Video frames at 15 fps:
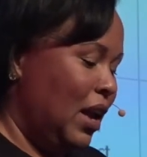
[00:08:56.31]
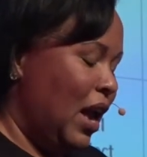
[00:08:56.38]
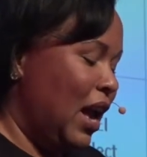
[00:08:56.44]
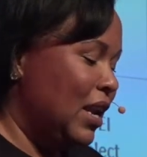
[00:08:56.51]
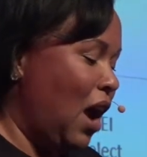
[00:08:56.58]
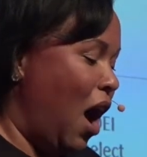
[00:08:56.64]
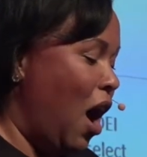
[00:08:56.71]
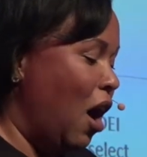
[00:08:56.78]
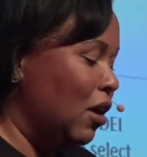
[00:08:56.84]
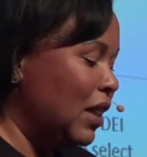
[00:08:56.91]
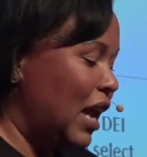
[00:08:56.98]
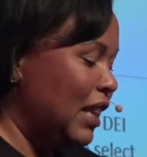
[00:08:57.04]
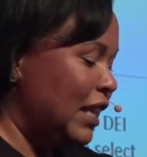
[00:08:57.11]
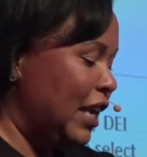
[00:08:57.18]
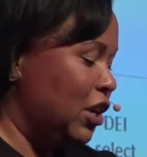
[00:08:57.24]
And all
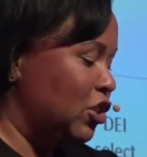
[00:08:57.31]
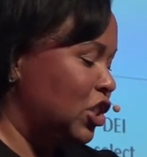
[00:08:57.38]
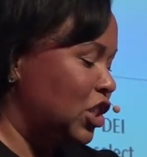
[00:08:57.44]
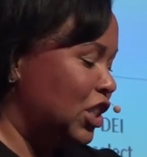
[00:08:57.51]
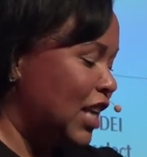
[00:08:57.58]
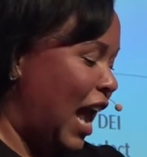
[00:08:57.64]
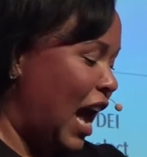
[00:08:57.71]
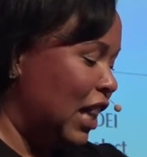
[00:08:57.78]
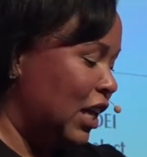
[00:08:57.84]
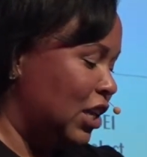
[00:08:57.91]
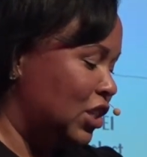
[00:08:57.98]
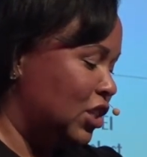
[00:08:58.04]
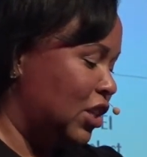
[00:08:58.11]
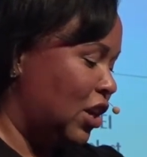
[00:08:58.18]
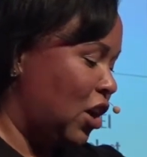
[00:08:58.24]
our leaders
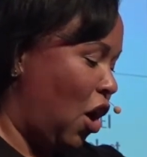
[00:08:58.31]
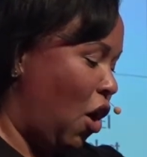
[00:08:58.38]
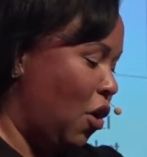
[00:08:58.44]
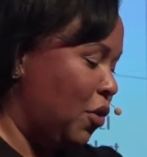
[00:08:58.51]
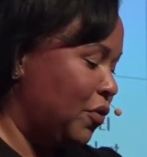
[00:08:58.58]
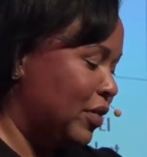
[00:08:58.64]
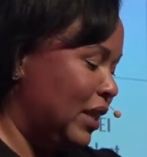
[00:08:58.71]
challenge their own